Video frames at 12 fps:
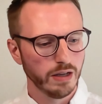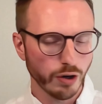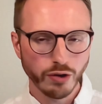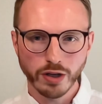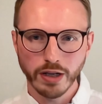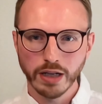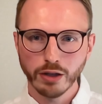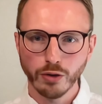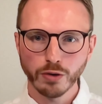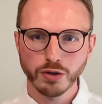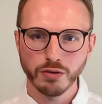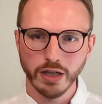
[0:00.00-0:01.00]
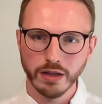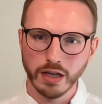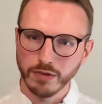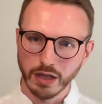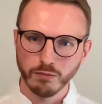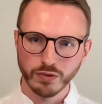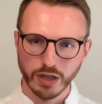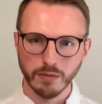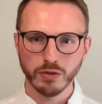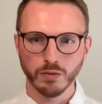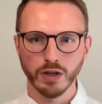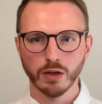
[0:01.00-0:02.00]
Socially and culturally, they
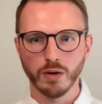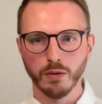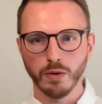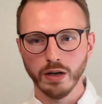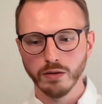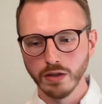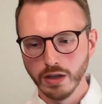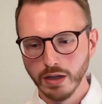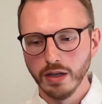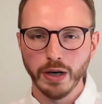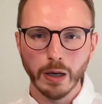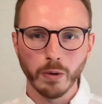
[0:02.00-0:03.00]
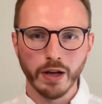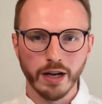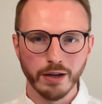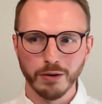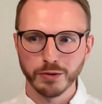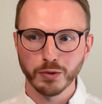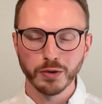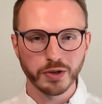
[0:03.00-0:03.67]
seemed to work quite well. But equally, I was